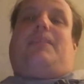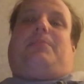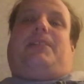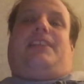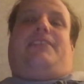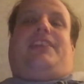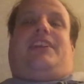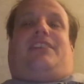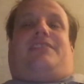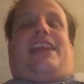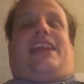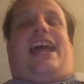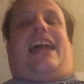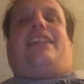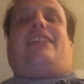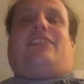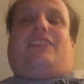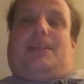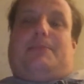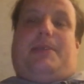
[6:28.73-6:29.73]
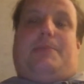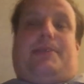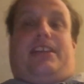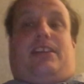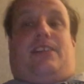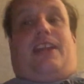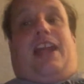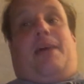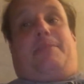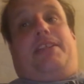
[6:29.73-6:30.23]
to play VR chat, let me be
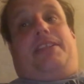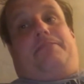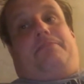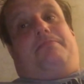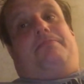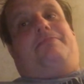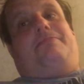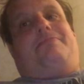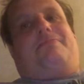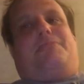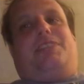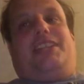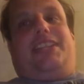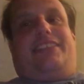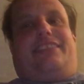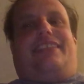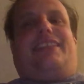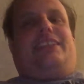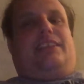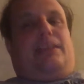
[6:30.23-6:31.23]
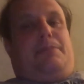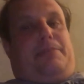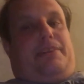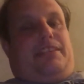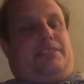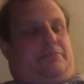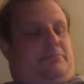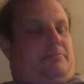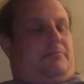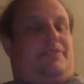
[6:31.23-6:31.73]
a rabbit. Please, you
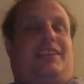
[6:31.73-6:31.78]
bun.